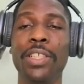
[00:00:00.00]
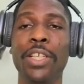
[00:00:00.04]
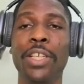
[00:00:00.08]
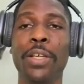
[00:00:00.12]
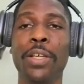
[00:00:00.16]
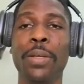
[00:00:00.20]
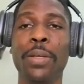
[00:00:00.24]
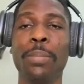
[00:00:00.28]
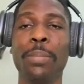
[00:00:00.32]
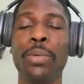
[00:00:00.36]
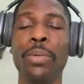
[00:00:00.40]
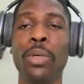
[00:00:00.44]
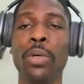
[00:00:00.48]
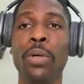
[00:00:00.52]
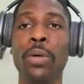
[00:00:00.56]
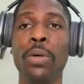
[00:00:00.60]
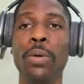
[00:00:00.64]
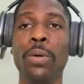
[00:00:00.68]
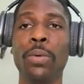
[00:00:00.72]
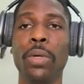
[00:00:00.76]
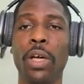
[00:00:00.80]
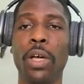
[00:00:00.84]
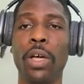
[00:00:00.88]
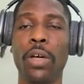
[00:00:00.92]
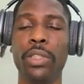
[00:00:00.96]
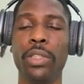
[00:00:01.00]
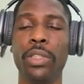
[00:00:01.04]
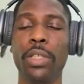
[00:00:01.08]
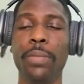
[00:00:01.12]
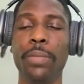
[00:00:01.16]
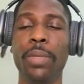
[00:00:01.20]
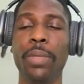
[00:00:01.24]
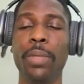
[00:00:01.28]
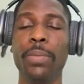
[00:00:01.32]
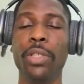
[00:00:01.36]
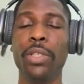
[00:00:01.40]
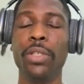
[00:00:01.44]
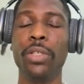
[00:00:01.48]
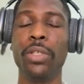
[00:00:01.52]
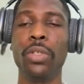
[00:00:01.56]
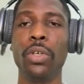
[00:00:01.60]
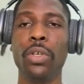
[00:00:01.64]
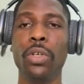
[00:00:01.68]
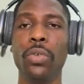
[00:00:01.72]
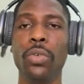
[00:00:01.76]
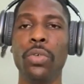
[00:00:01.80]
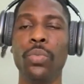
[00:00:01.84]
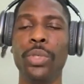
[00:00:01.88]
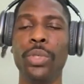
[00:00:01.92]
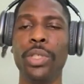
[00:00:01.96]
But I would say maybe
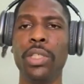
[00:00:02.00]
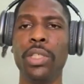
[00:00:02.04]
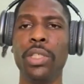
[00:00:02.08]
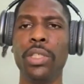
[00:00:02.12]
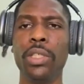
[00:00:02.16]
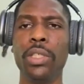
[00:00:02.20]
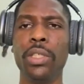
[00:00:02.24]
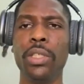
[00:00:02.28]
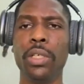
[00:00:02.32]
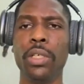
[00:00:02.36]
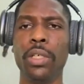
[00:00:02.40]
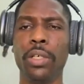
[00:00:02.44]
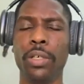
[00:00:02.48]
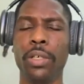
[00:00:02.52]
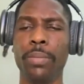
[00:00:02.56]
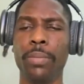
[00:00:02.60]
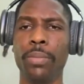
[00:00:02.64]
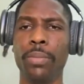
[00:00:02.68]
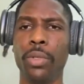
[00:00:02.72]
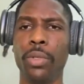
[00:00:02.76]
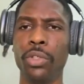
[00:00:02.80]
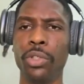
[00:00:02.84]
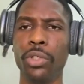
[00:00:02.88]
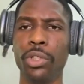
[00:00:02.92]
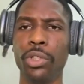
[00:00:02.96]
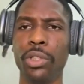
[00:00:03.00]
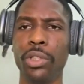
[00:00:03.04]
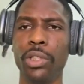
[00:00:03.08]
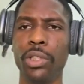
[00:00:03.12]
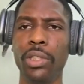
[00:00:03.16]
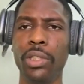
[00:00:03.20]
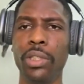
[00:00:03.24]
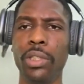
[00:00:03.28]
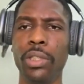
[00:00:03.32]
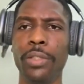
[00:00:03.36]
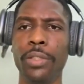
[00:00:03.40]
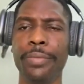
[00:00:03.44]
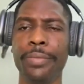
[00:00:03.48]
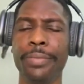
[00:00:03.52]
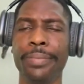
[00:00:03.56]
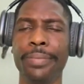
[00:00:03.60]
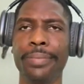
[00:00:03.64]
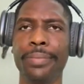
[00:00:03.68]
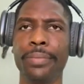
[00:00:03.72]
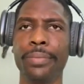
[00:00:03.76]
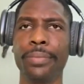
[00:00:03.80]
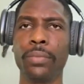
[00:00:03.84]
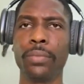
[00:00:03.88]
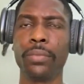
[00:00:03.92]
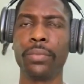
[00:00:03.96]
not really consciously
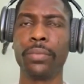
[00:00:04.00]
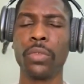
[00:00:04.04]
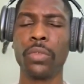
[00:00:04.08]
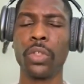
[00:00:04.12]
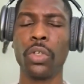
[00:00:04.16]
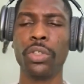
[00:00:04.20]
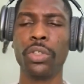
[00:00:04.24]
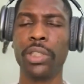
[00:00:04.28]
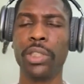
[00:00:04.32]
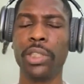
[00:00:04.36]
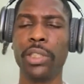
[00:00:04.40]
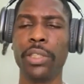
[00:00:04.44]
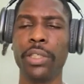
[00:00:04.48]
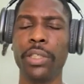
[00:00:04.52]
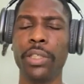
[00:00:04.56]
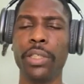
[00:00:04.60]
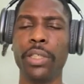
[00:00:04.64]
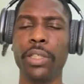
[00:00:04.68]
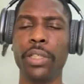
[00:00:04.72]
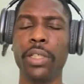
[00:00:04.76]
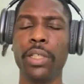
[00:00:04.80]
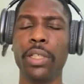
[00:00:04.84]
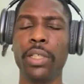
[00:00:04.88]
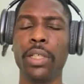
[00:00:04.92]
considered,